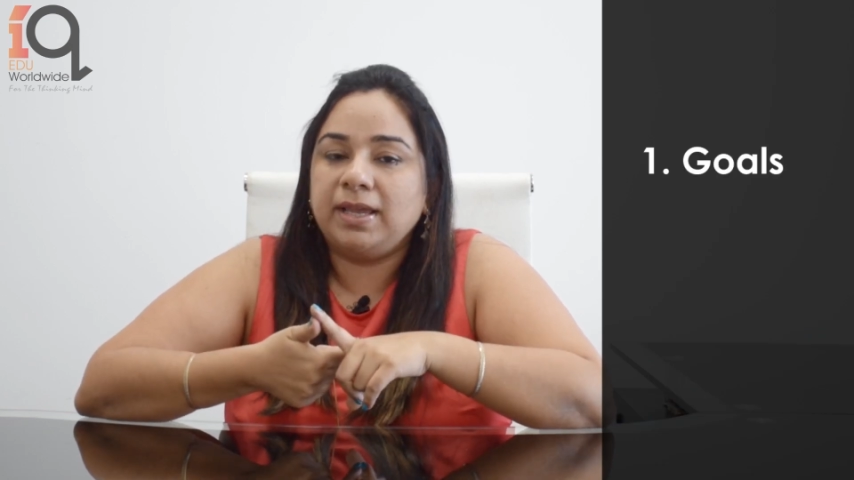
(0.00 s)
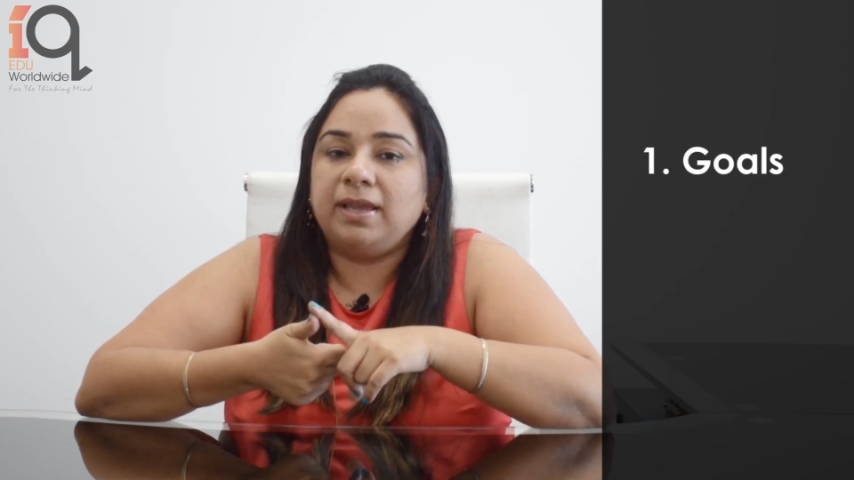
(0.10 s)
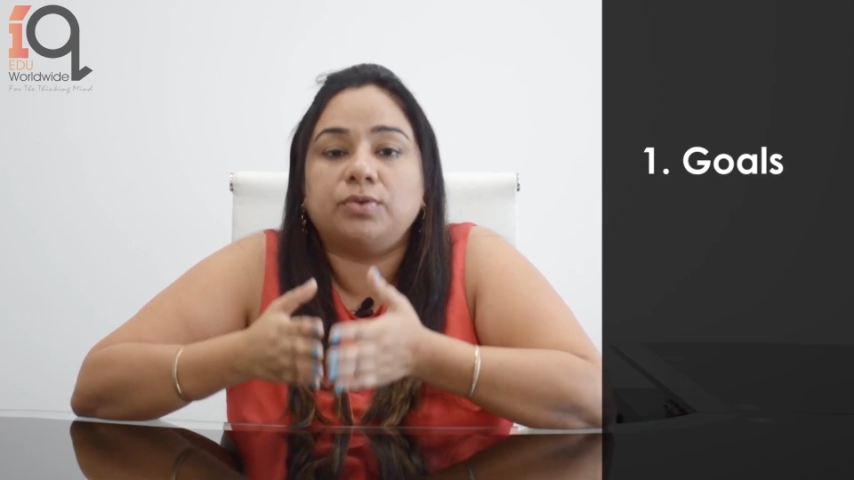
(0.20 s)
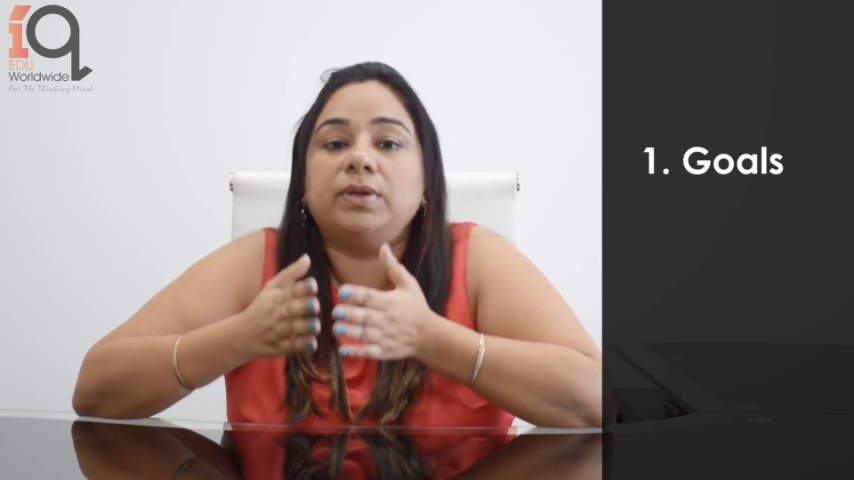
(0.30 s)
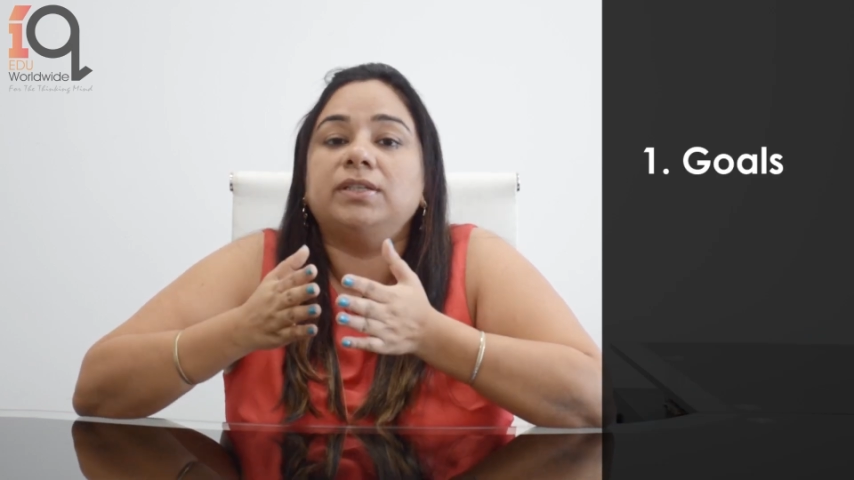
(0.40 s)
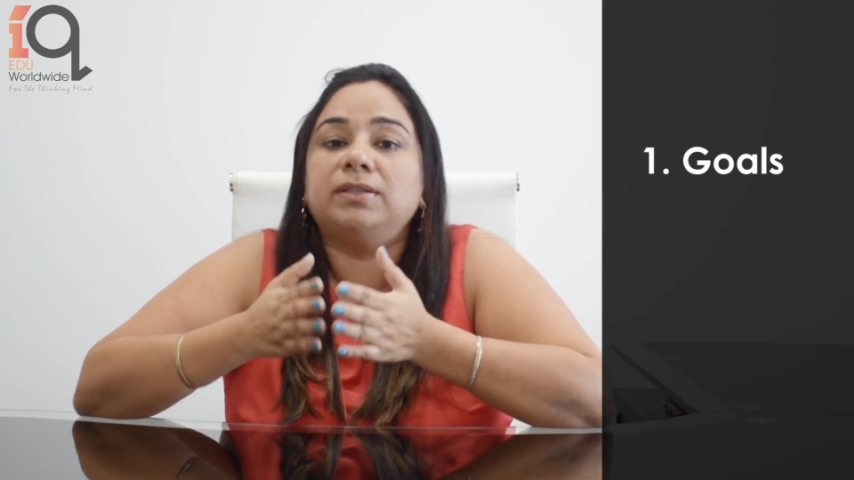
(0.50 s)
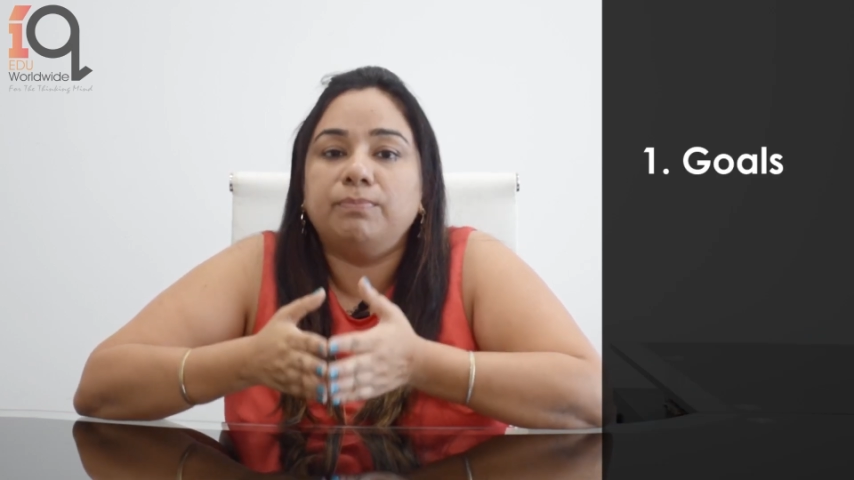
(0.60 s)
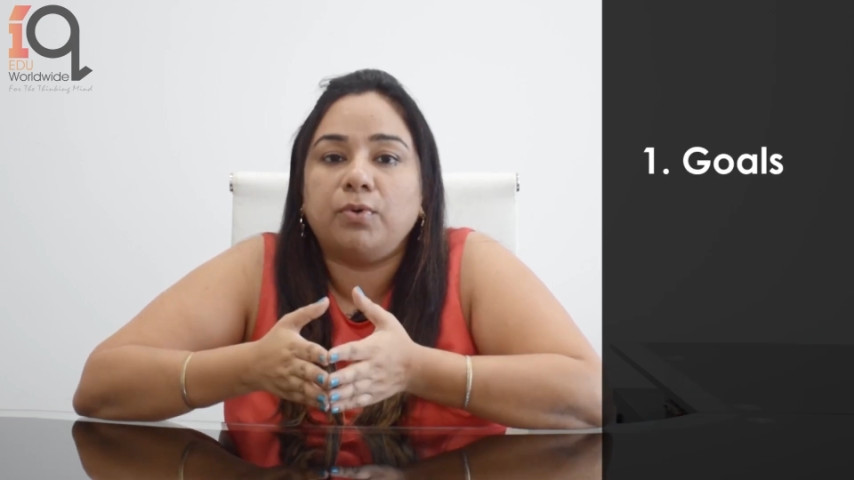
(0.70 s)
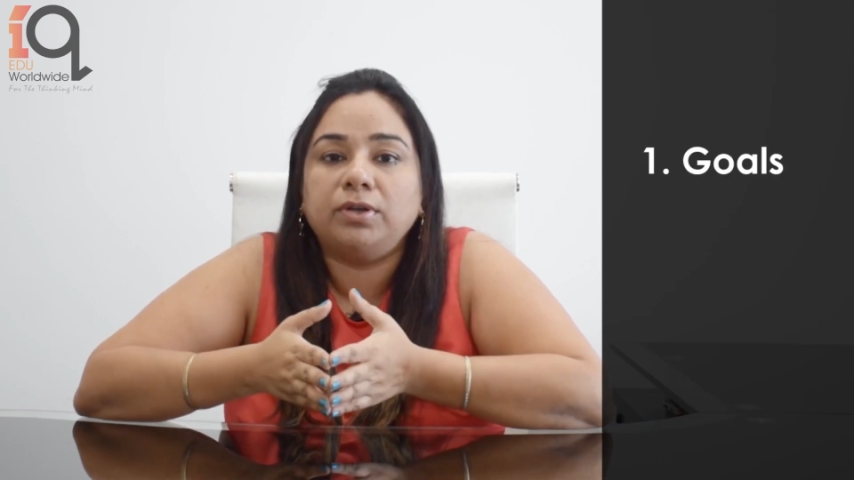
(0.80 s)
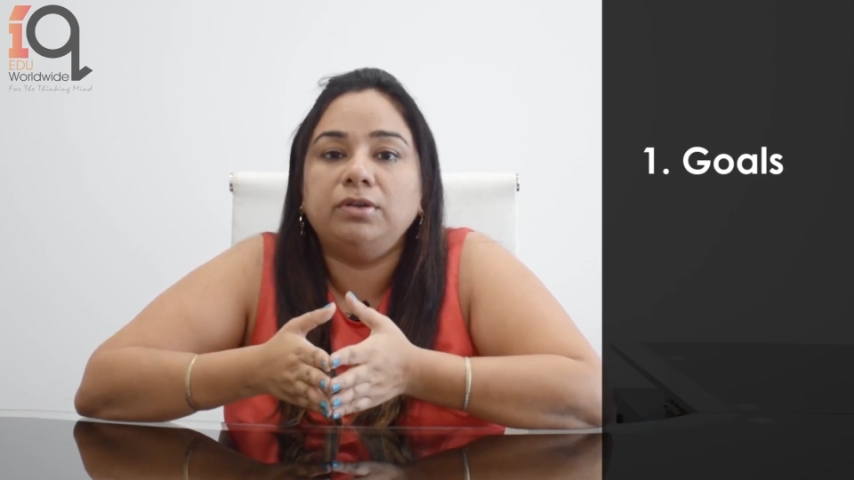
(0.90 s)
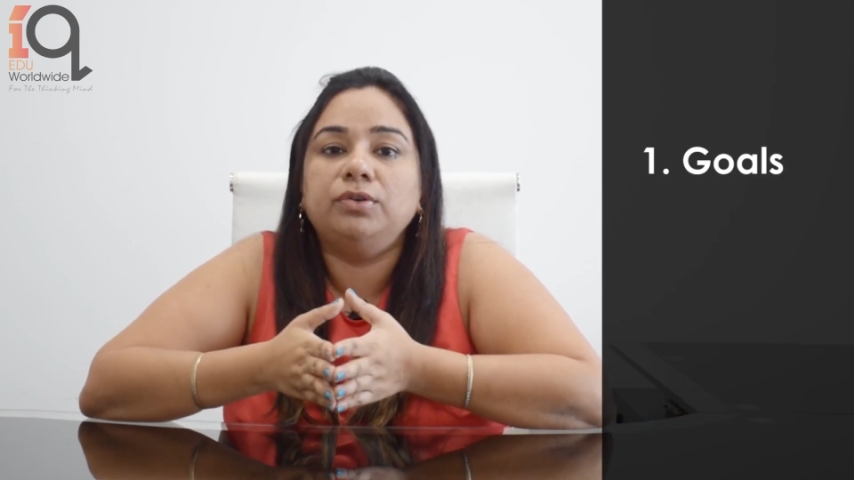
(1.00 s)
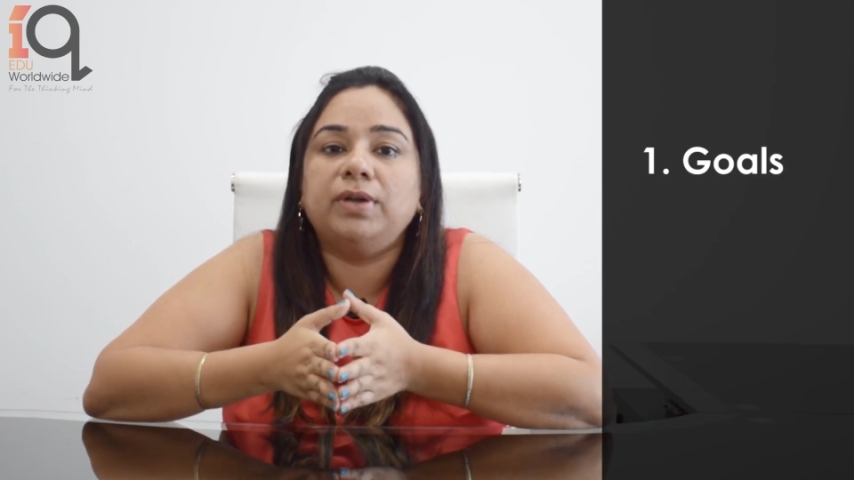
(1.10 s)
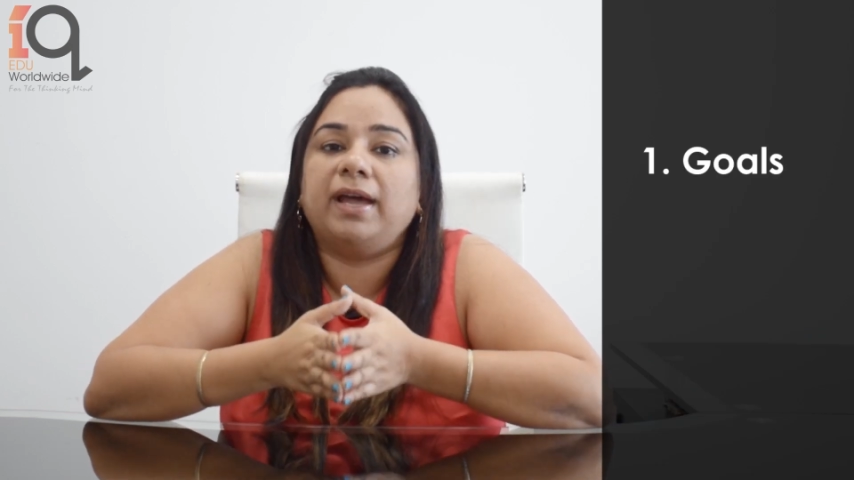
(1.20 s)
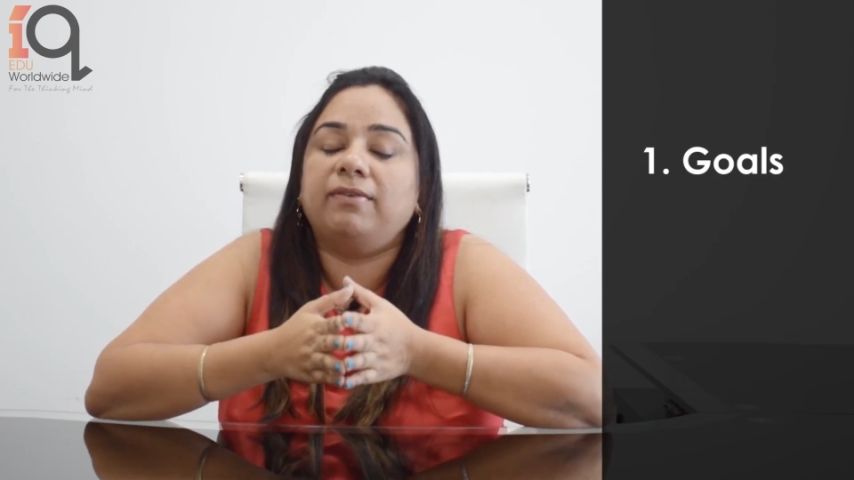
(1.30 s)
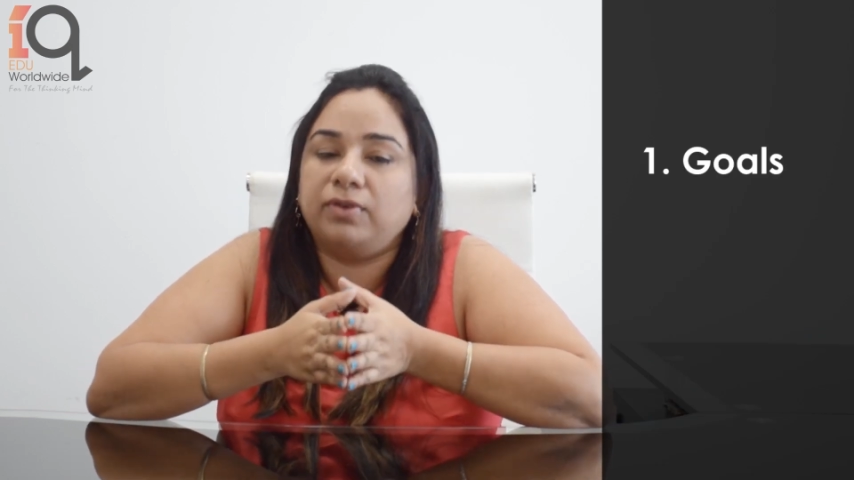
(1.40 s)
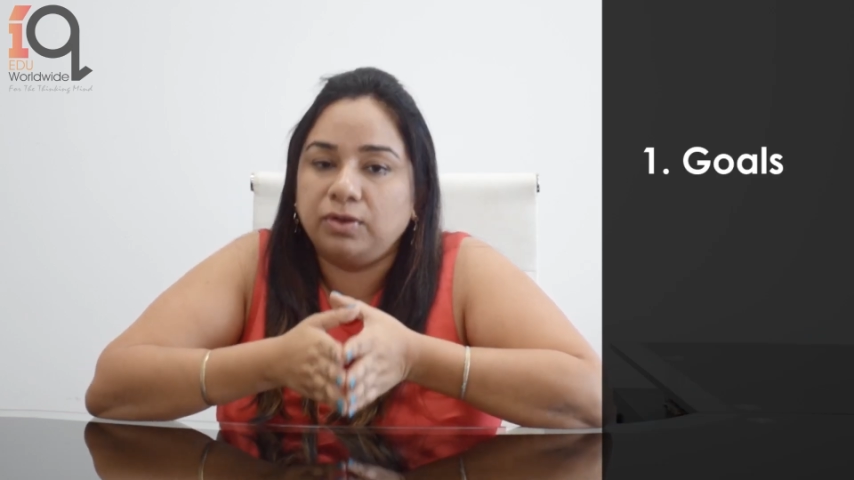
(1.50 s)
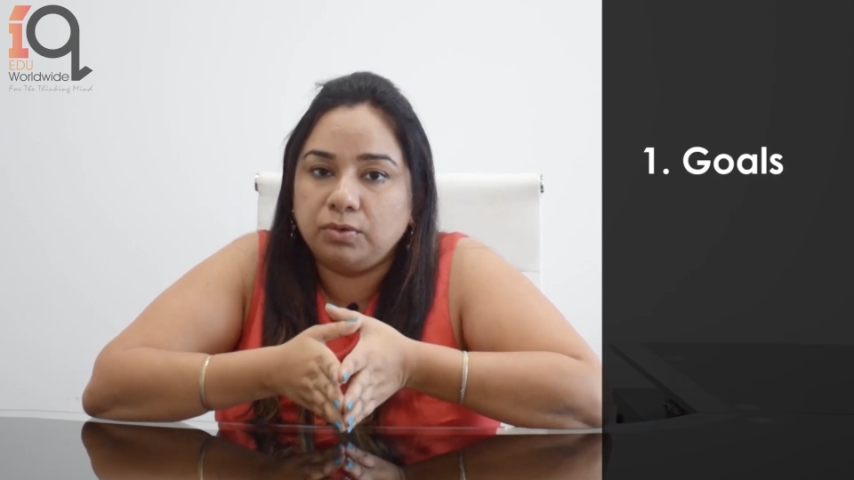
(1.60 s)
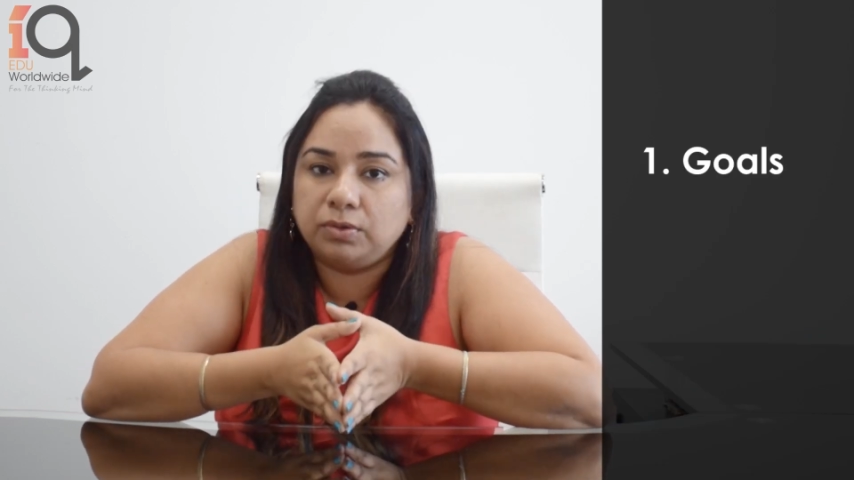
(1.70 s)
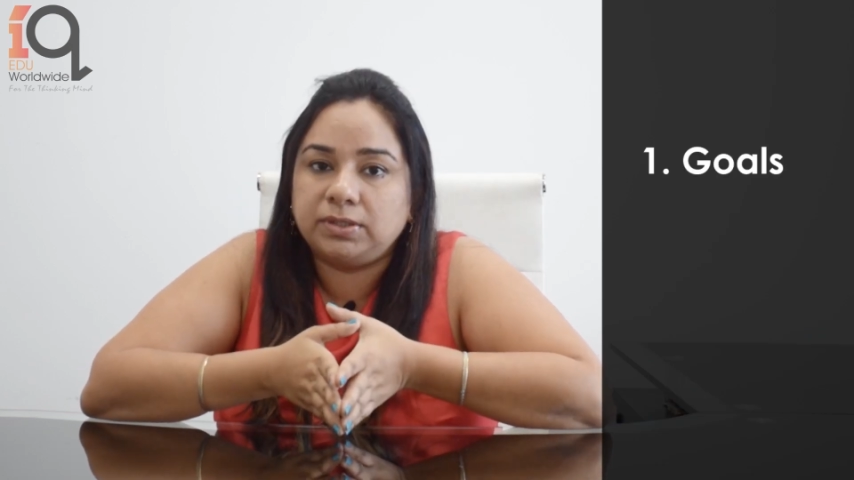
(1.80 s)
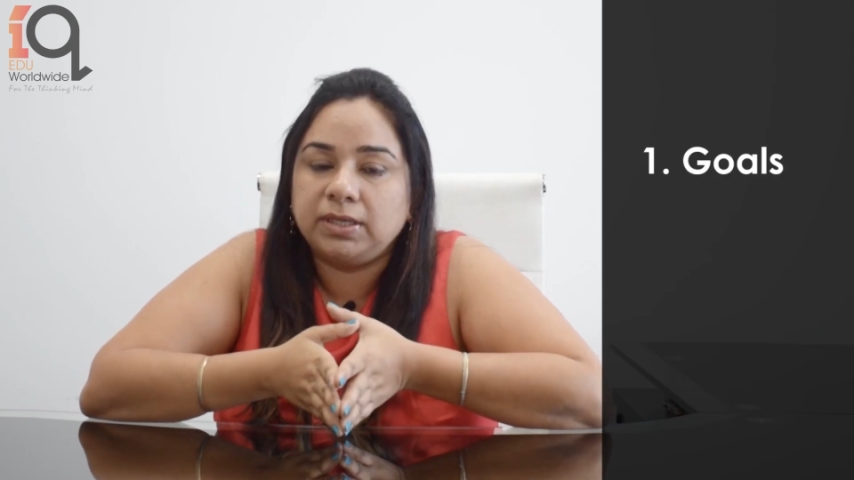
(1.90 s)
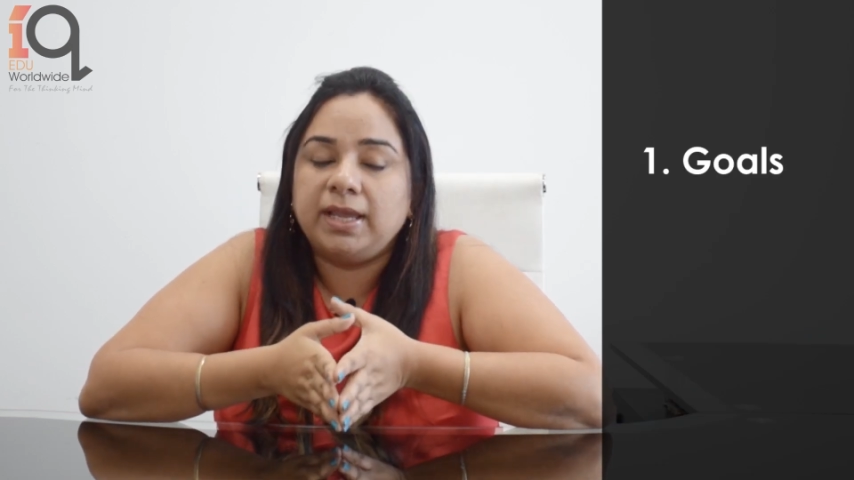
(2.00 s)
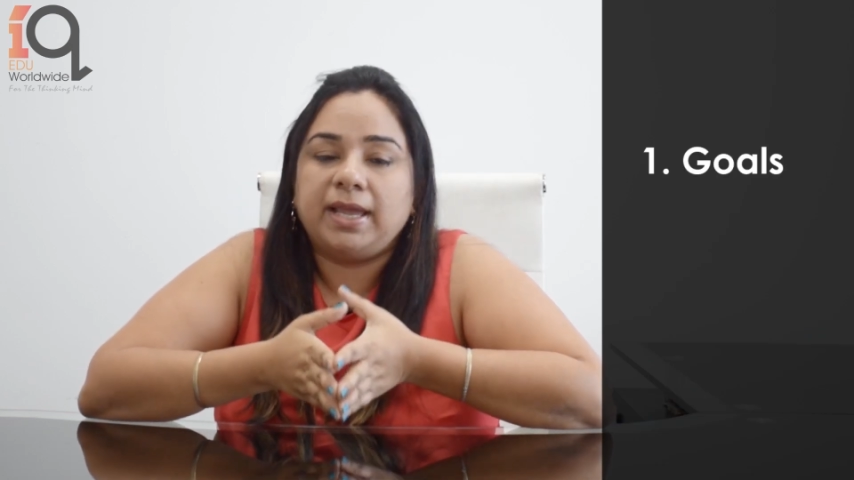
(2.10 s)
So it is important to have goals.